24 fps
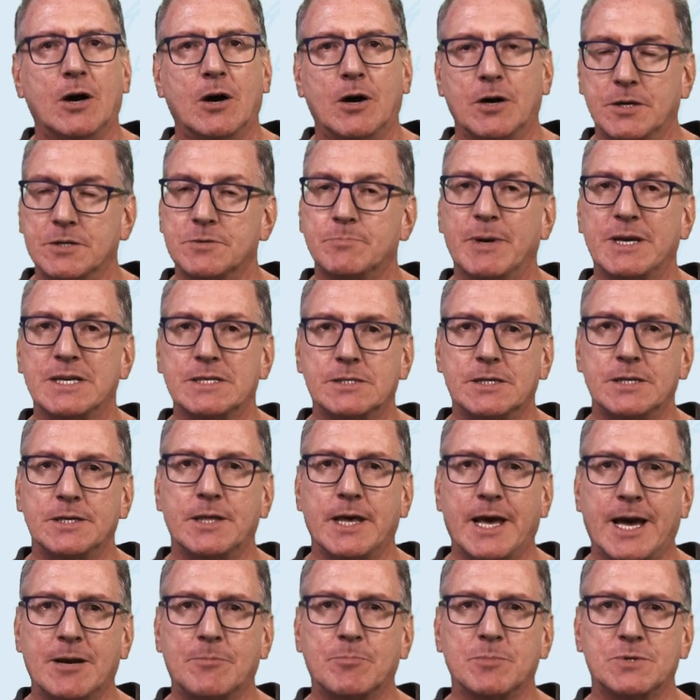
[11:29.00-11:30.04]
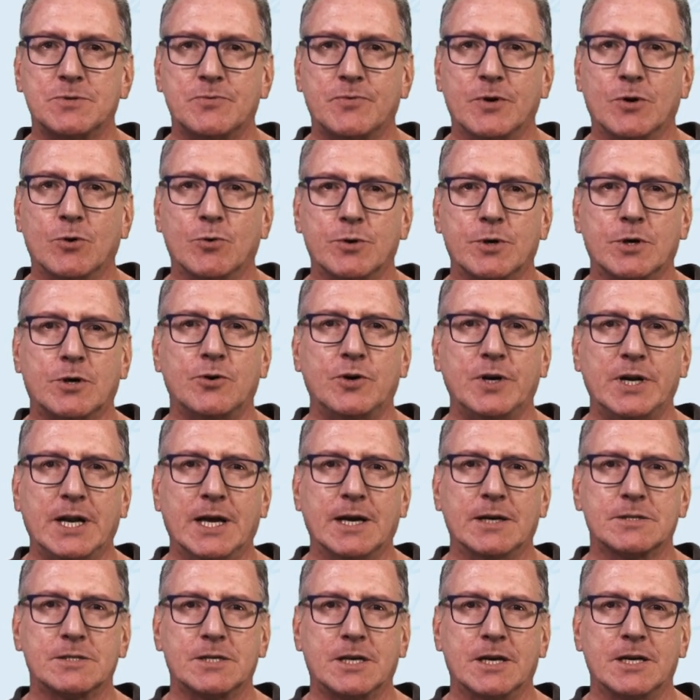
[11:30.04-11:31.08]
is basically the atmosphere or the
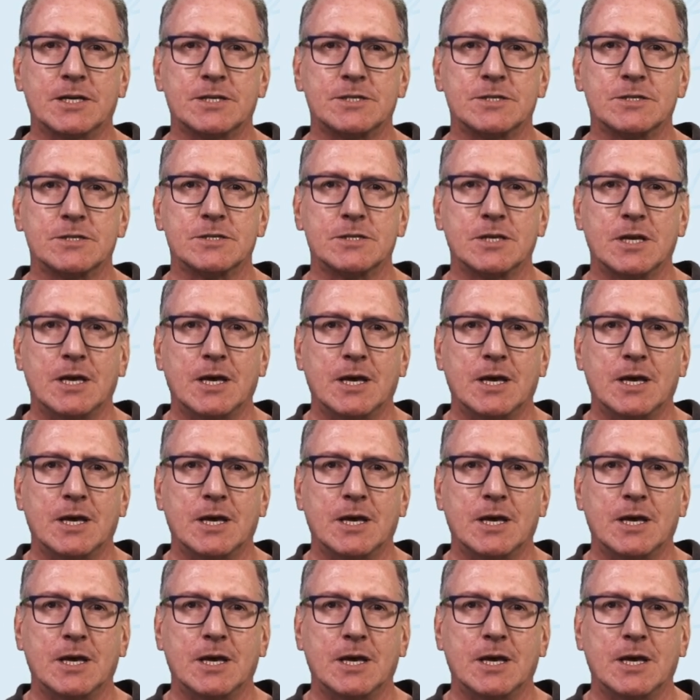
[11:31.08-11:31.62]
greenhouse gases.